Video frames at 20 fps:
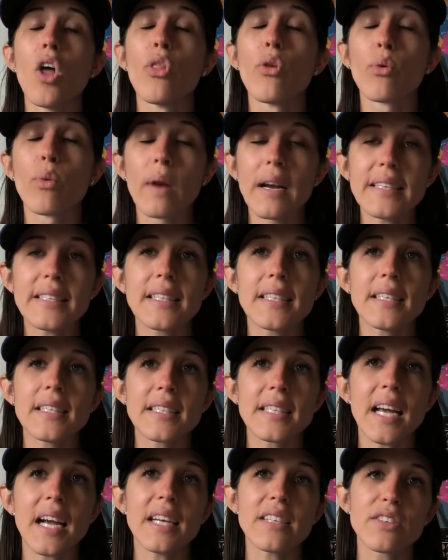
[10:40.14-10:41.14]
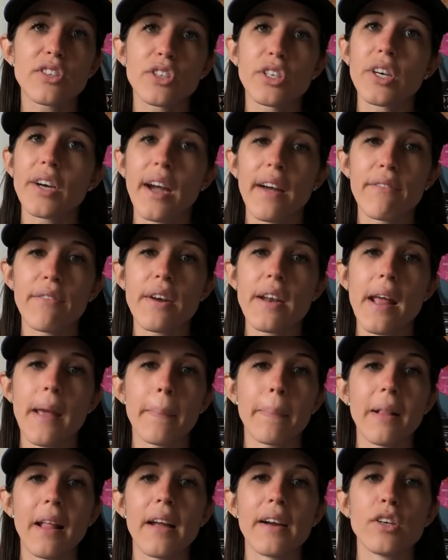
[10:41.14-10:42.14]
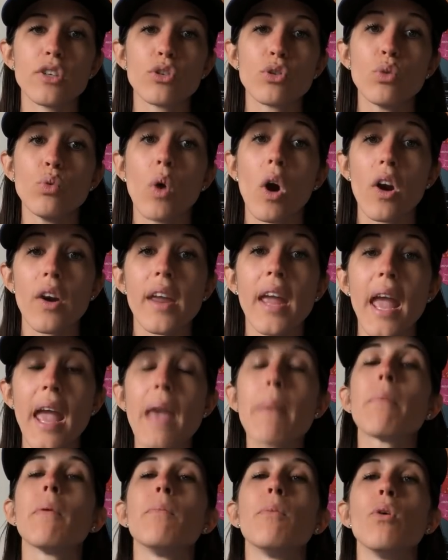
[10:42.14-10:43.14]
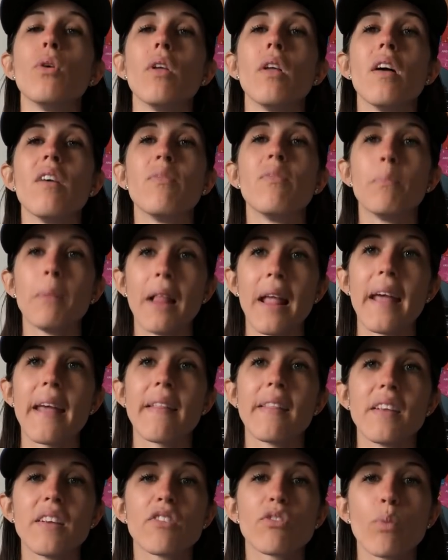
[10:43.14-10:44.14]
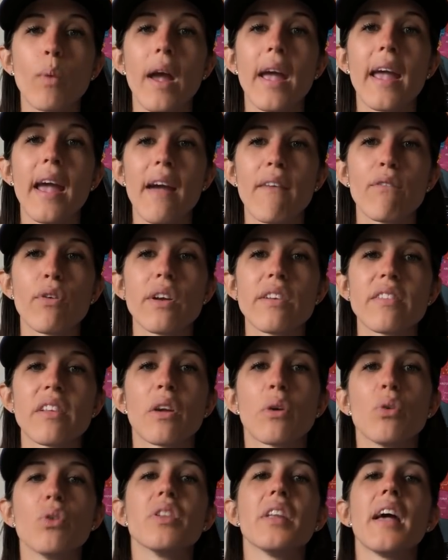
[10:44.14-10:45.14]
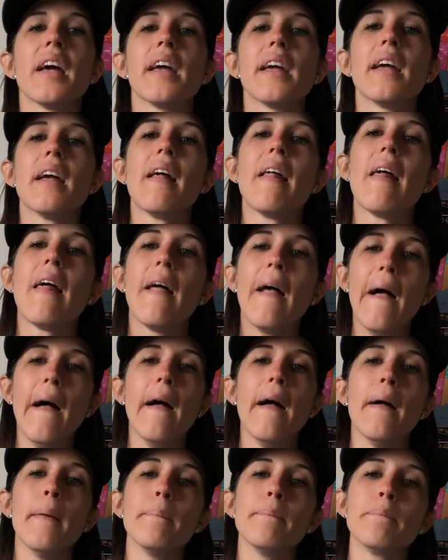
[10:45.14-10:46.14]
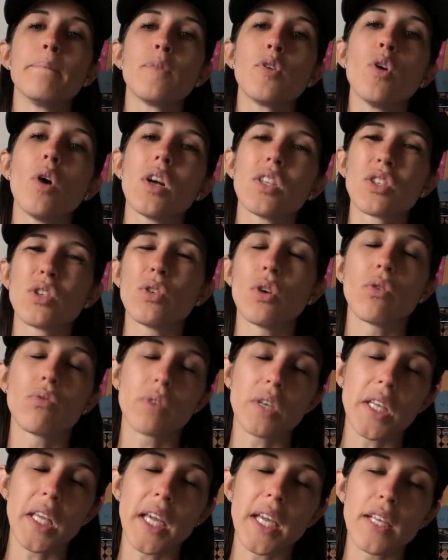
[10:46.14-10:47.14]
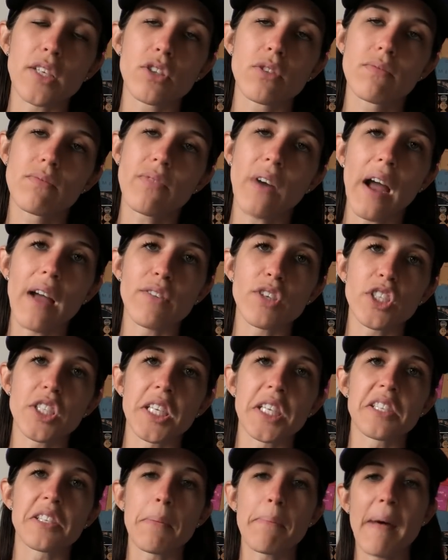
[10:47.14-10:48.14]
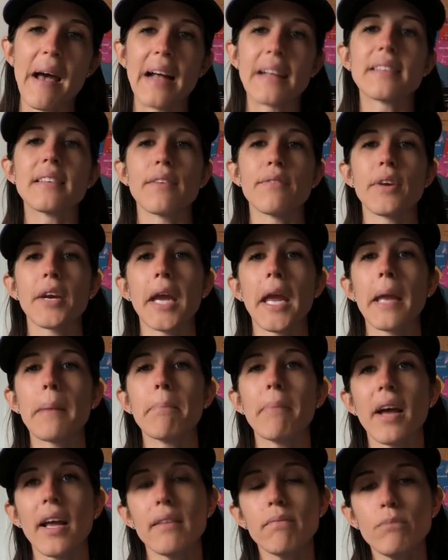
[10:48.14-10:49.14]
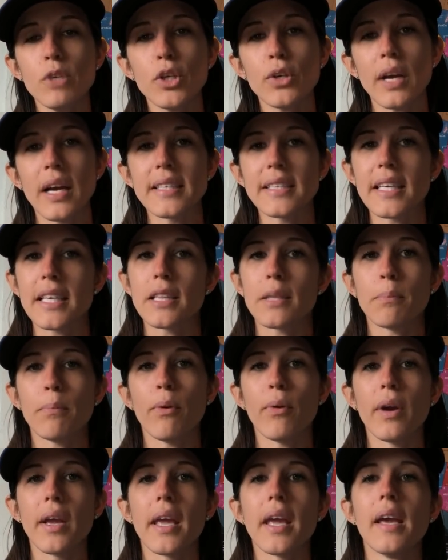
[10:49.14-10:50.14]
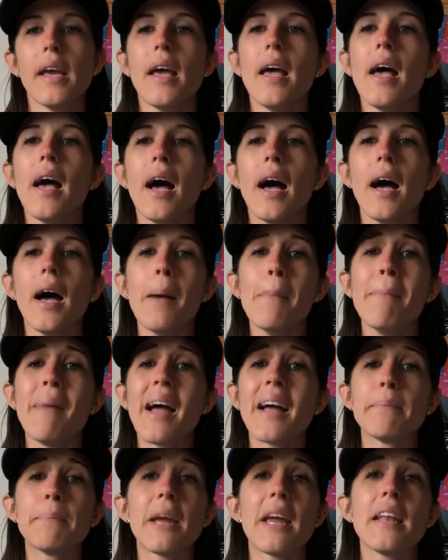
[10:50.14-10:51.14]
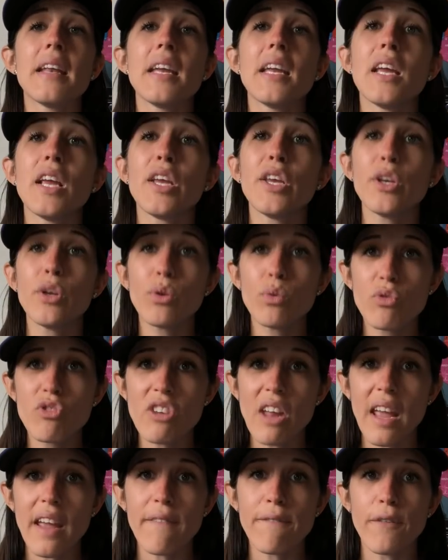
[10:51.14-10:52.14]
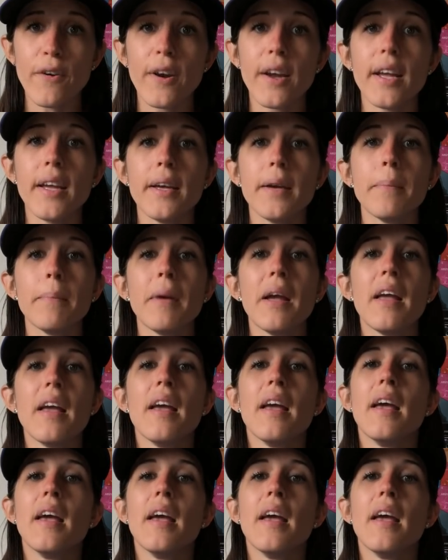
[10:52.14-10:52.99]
the rest of these guys are your everyday players who are capable of playing this way every single day. You also don't really get 5 or 6 at-bats every game, but you guys get the point. Matt Beaty, huge day for him.